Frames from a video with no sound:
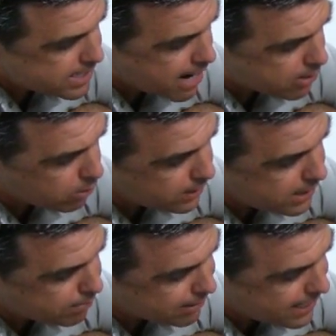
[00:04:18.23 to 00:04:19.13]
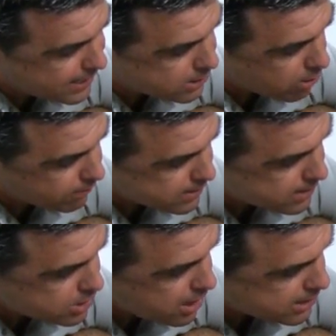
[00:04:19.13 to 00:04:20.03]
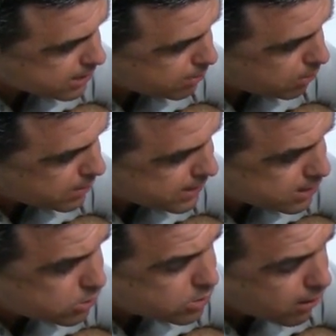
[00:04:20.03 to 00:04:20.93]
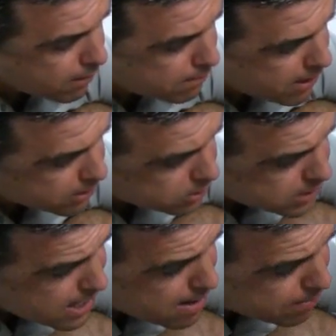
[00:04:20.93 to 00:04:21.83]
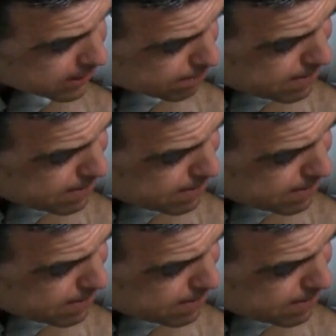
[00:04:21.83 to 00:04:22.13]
Not only the planing surface is adjustable with these 2 turnbuckles, but the